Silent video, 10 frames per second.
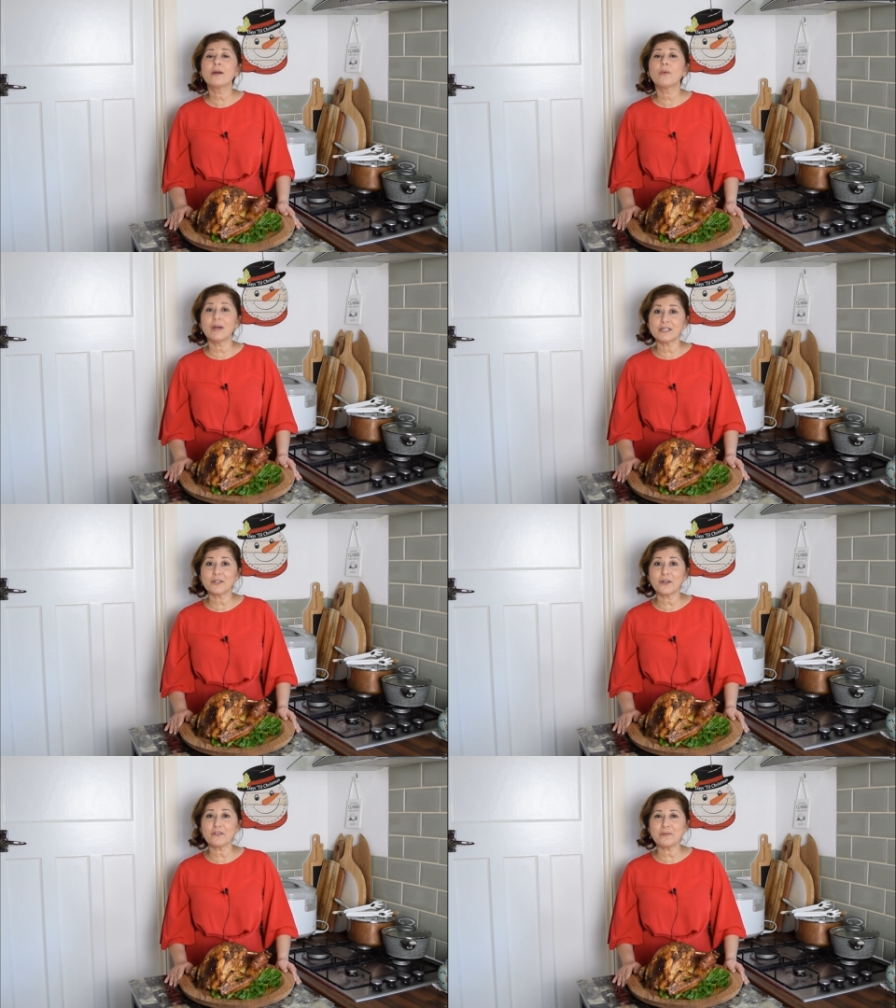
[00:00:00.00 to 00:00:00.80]
what
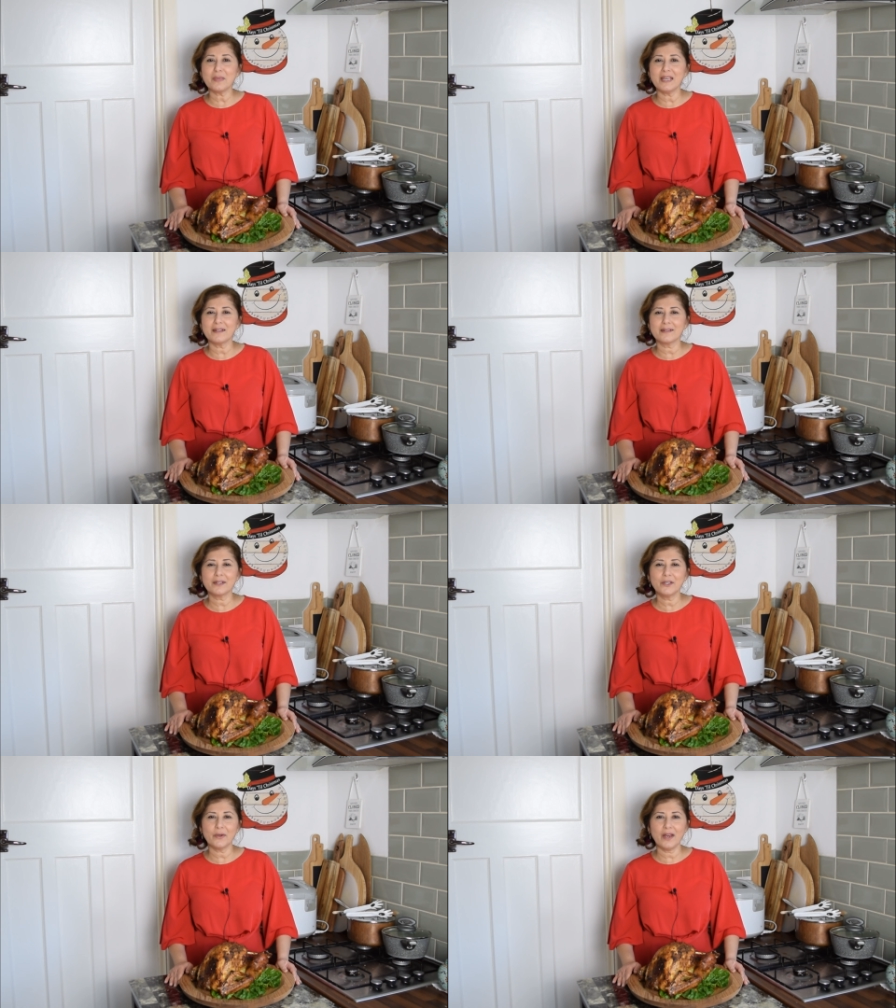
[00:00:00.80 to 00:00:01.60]
sort of a meal
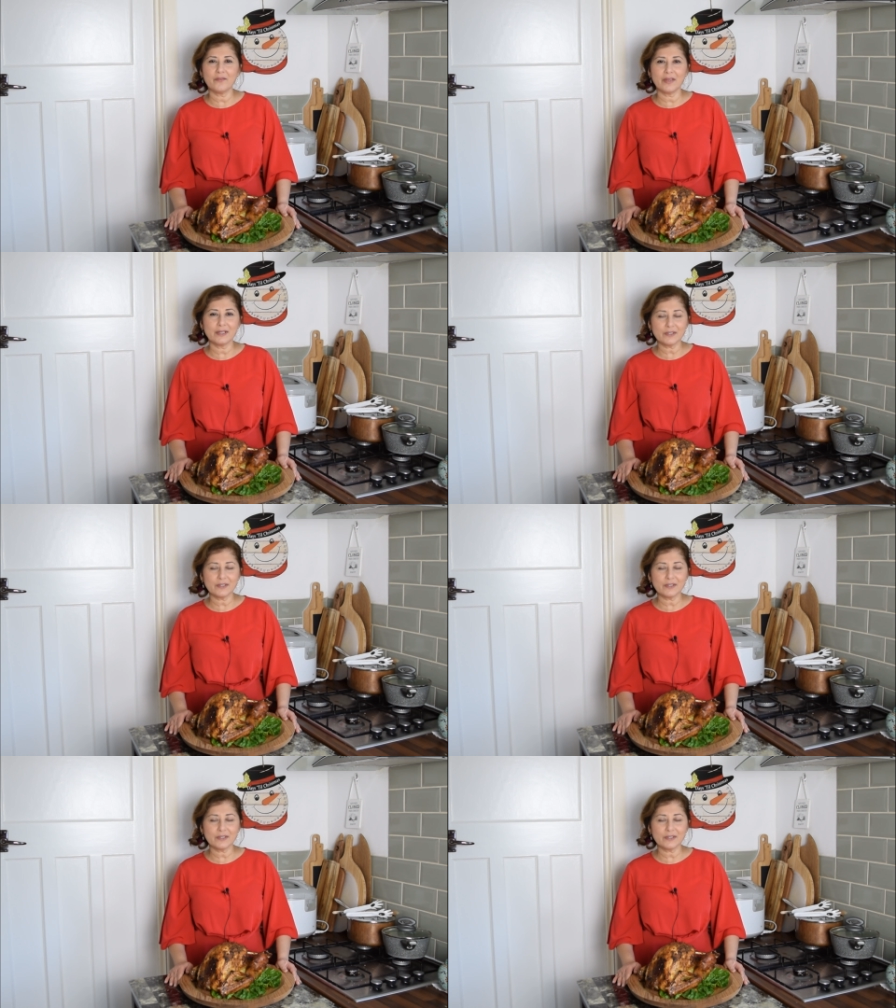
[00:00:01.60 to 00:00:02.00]
you're having.